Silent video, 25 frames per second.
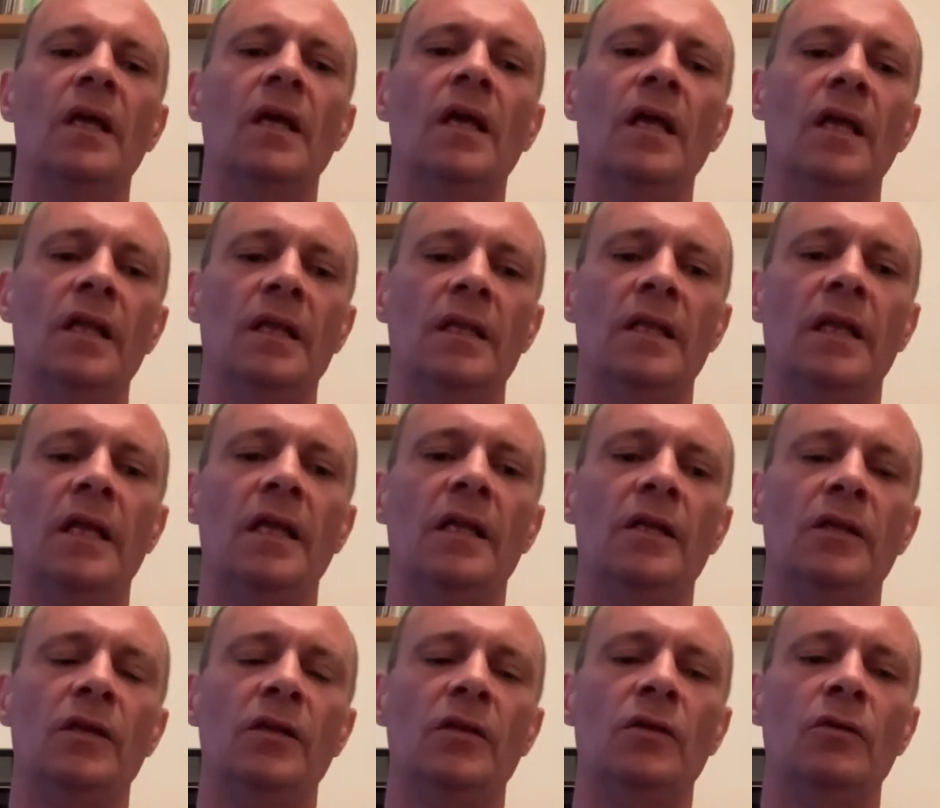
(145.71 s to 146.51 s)

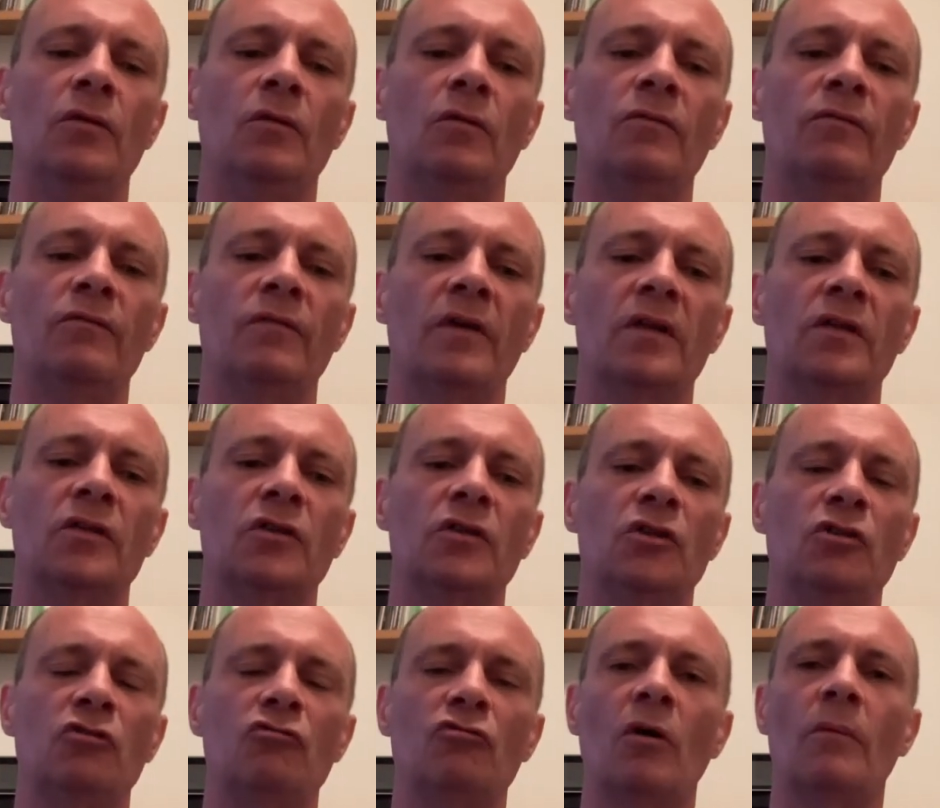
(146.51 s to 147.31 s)
then your
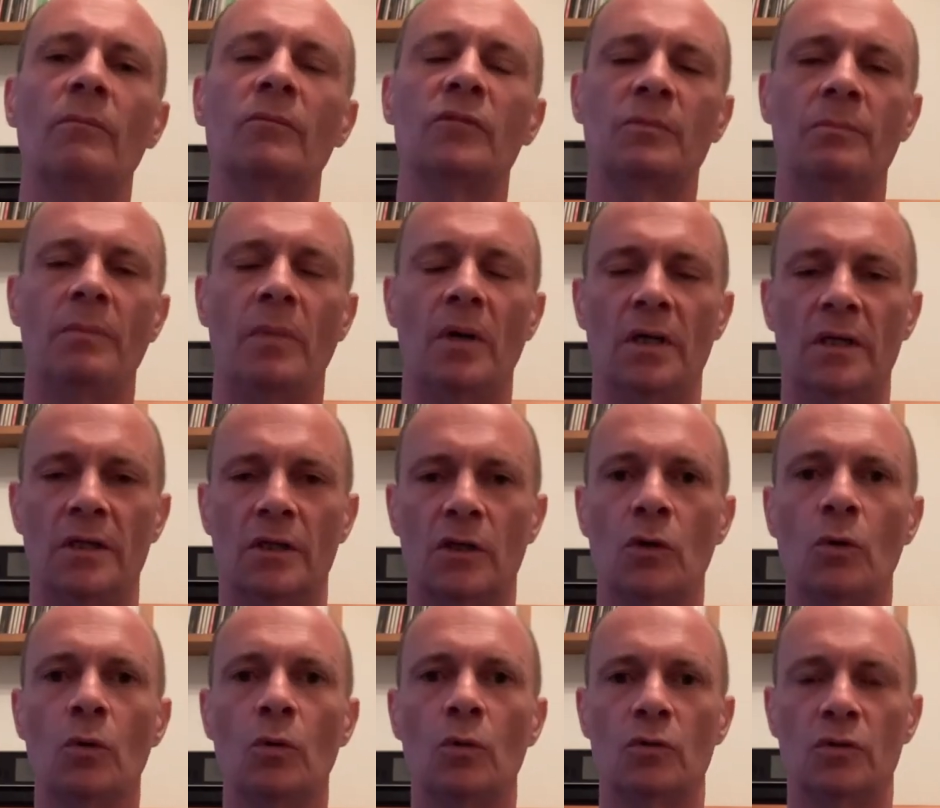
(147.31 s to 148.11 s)
fund drops by a
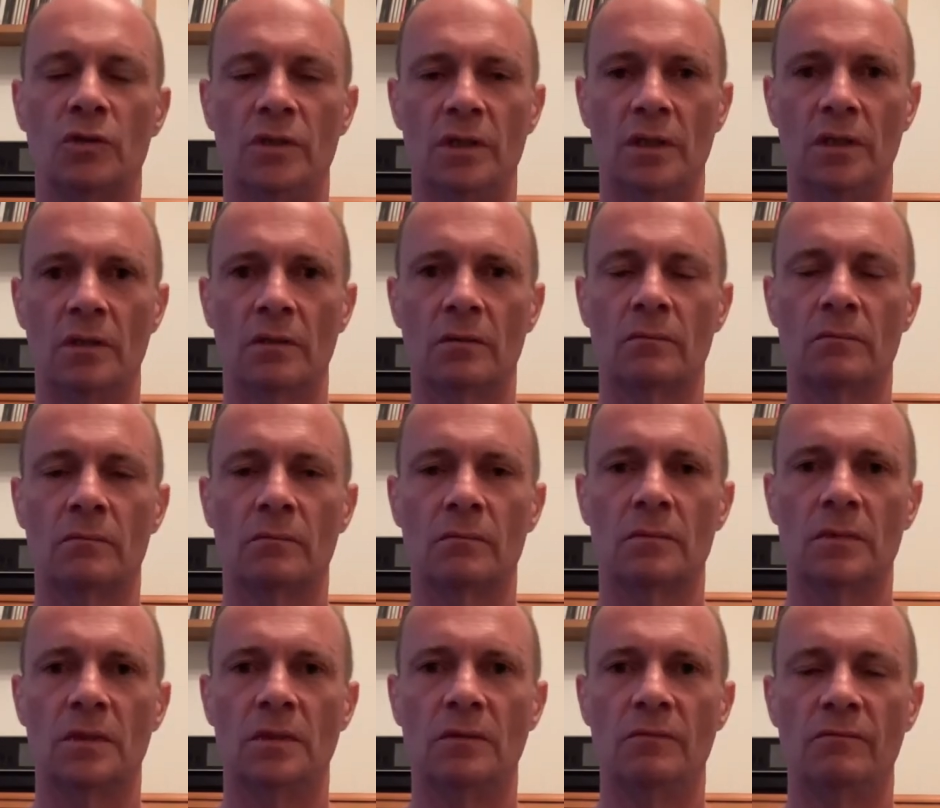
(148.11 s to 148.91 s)
quarter
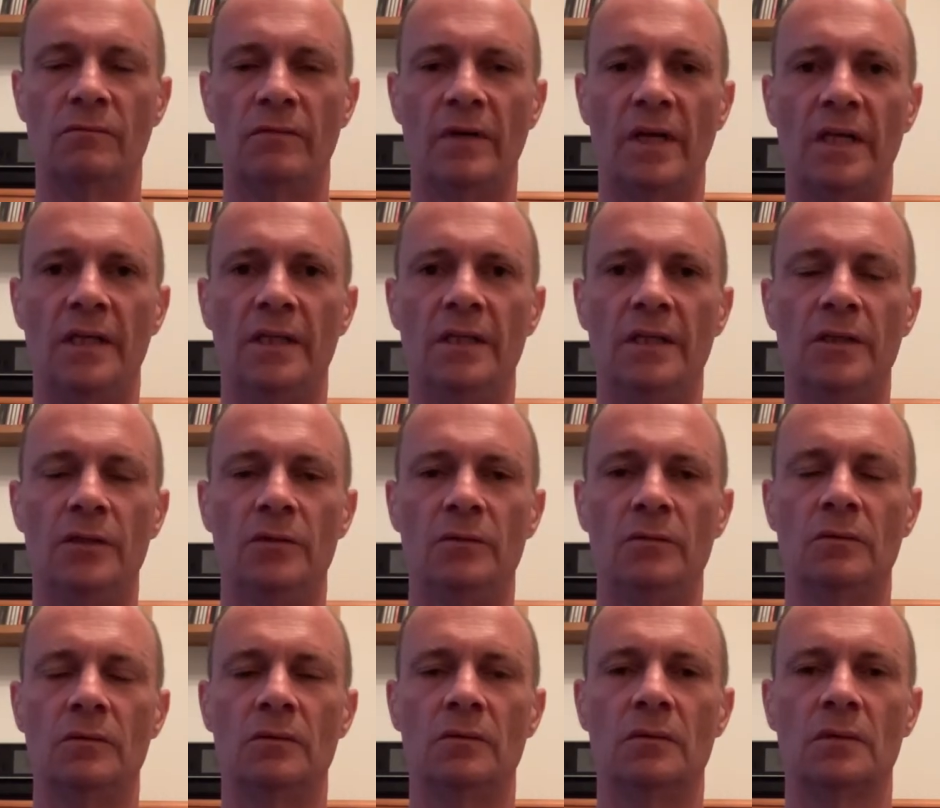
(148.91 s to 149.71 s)
in
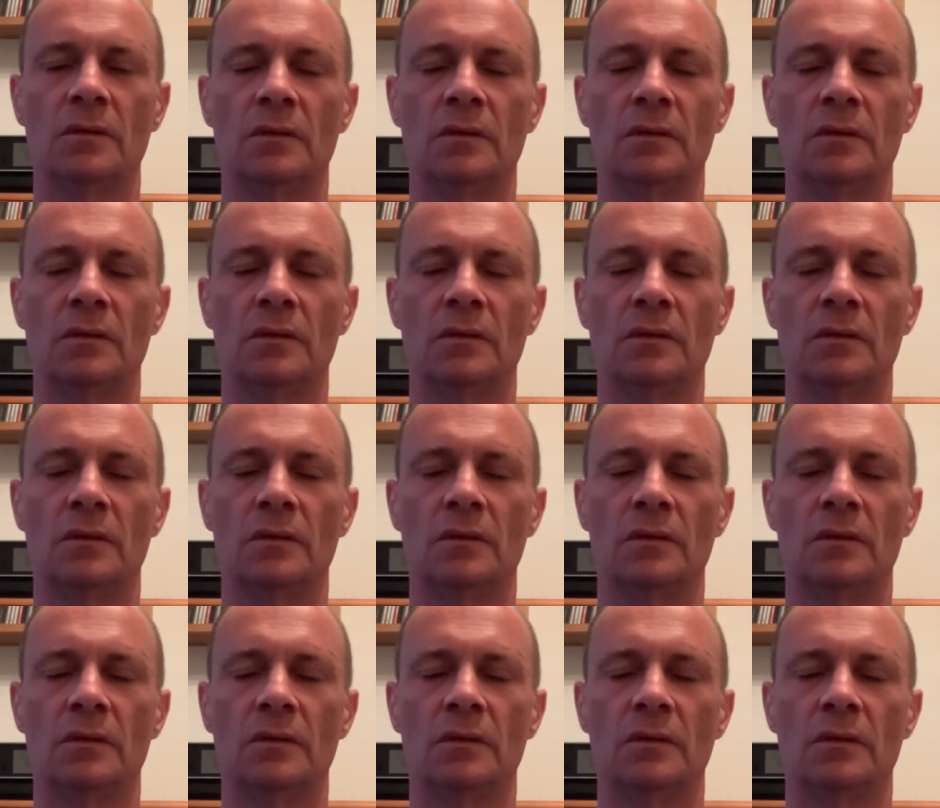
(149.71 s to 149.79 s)
value,